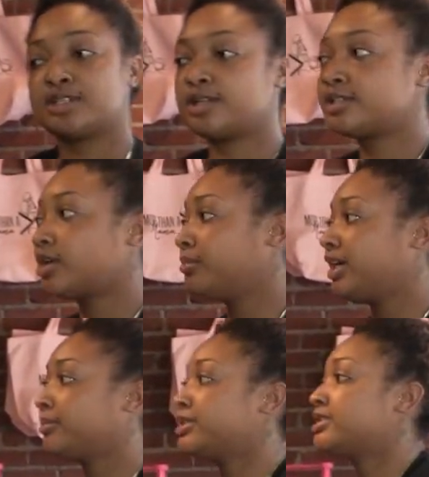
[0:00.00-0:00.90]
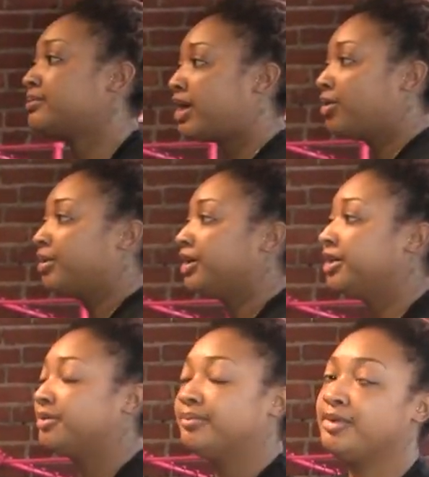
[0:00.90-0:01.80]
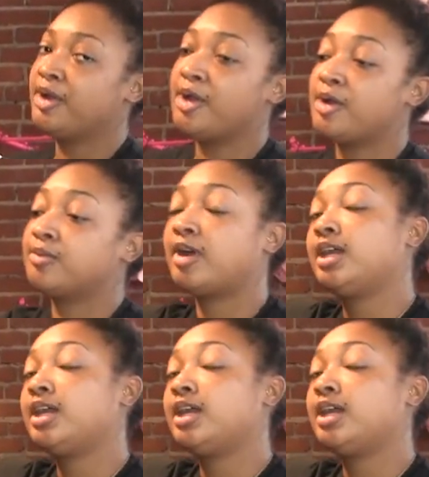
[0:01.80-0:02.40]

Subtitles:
So this is our Black Business Empowerment Hub.